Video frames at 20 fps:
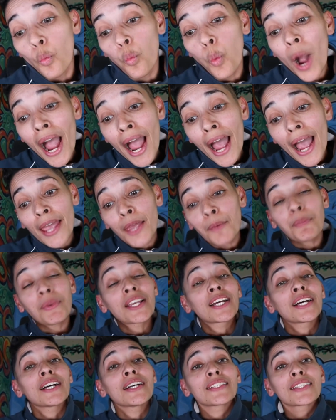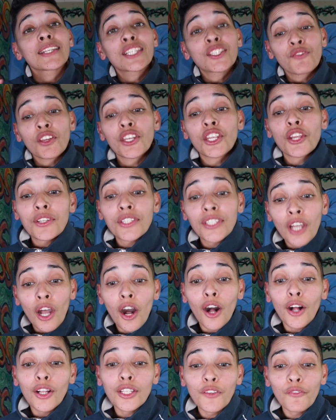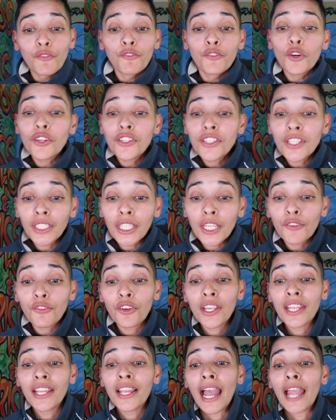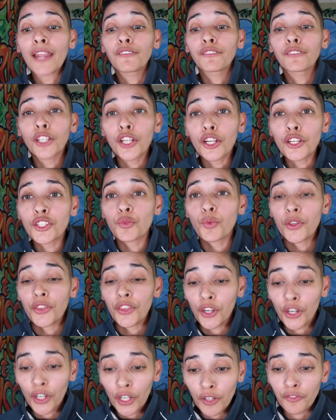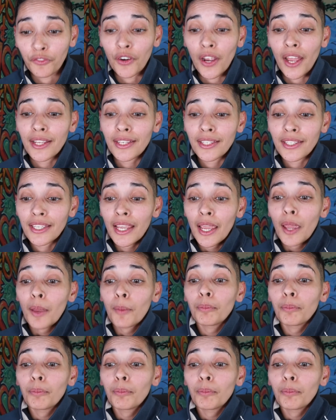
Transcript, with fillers: Why? Because this video is called Food Delivery Guy Flirts with Girlfriend.